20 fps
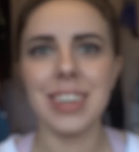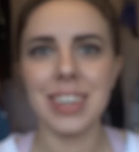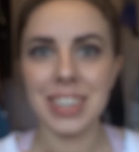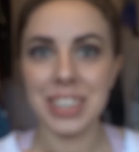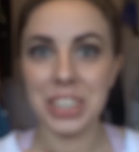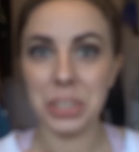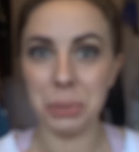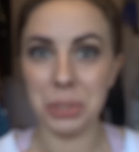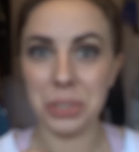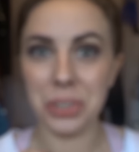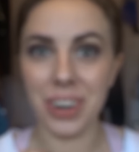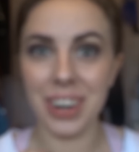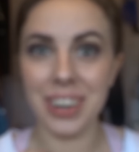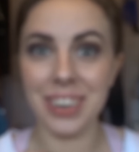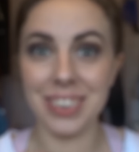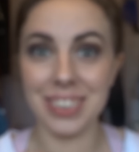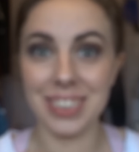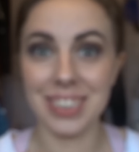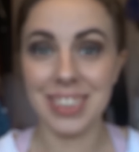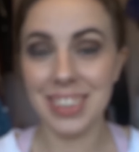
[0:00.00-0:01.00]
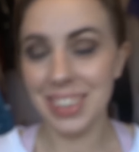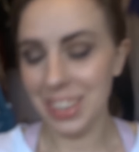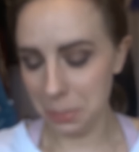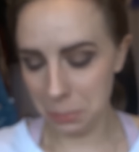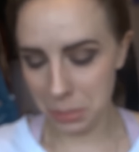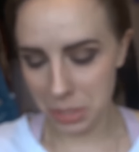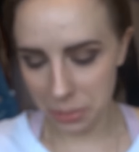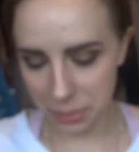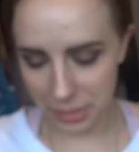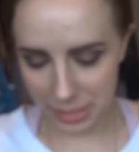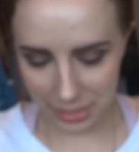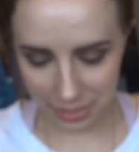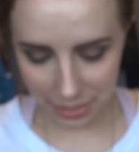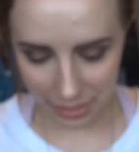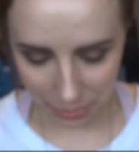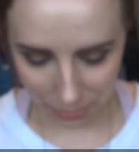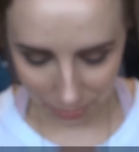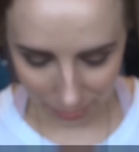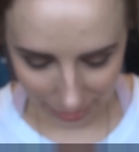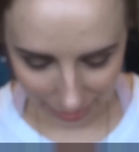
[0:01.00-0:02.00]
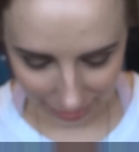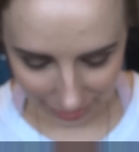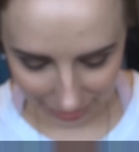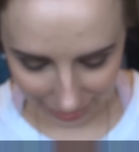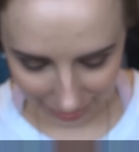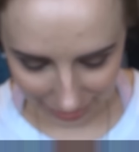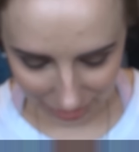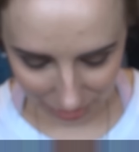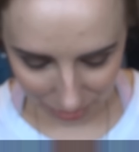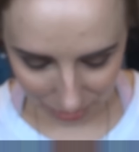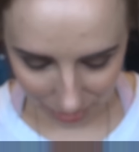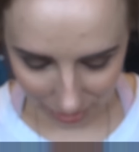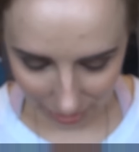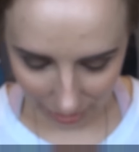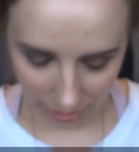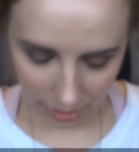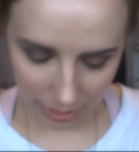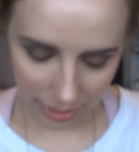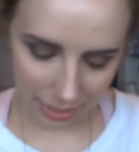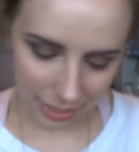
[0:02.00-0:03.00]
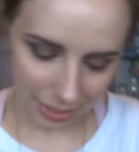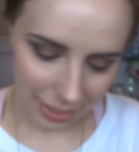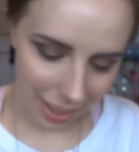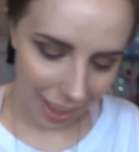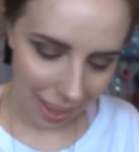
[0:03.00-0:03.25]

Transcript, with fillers: Should we try it on? I'm so excited already just from looking at it.